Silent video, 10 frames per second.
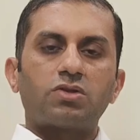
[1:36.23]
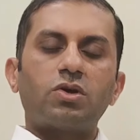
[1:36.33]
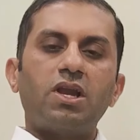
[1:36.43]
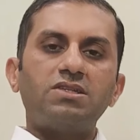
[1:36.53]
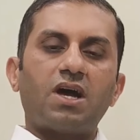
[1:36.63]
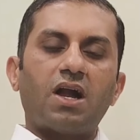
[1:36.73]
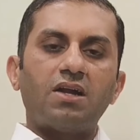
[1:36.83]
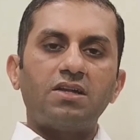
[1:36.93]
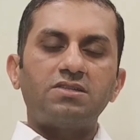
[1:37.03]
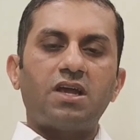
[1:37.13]
So let's
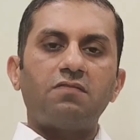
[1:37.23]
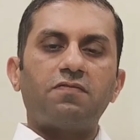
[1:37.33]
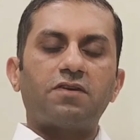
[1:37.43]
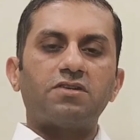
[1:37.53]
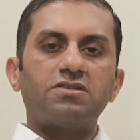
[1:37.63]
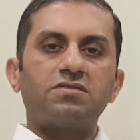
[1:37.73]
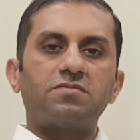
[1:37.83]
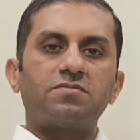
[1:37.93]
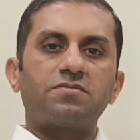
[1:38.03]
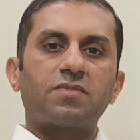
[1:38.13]
understand first